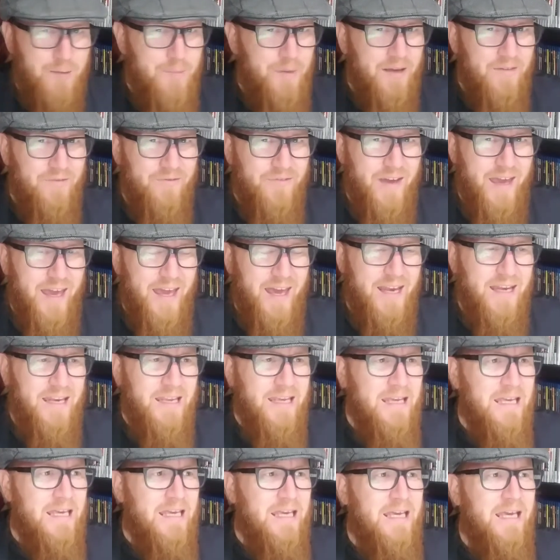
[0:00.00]
a big fan.
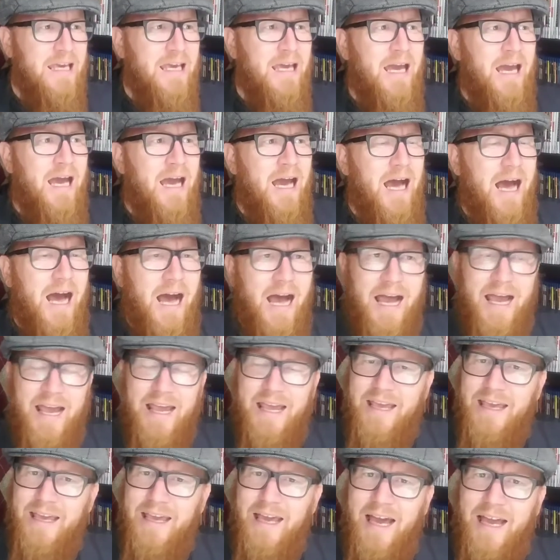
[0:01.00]

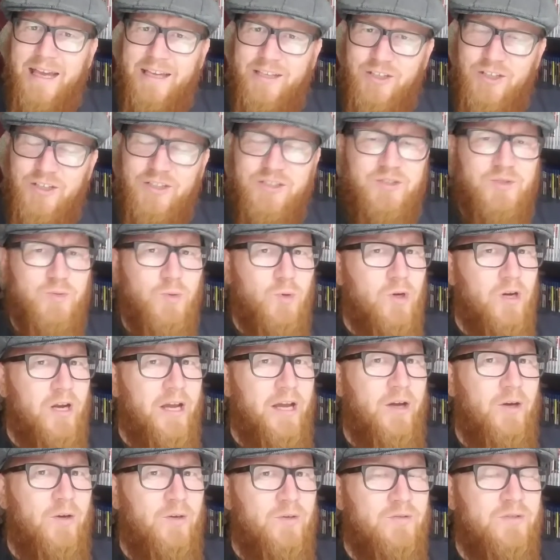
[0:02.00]
I could have swore
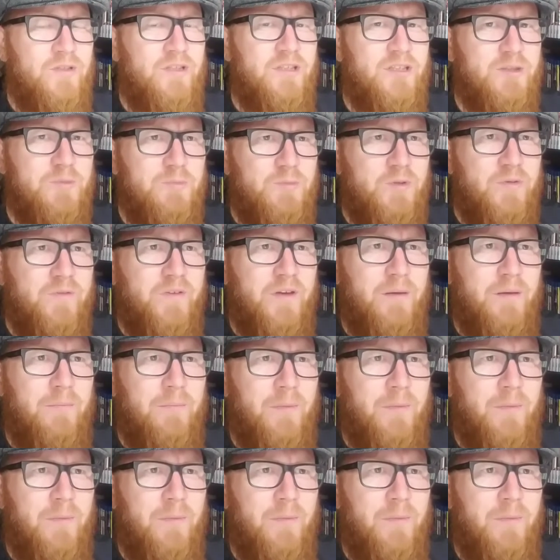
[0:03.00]
I owned this movie.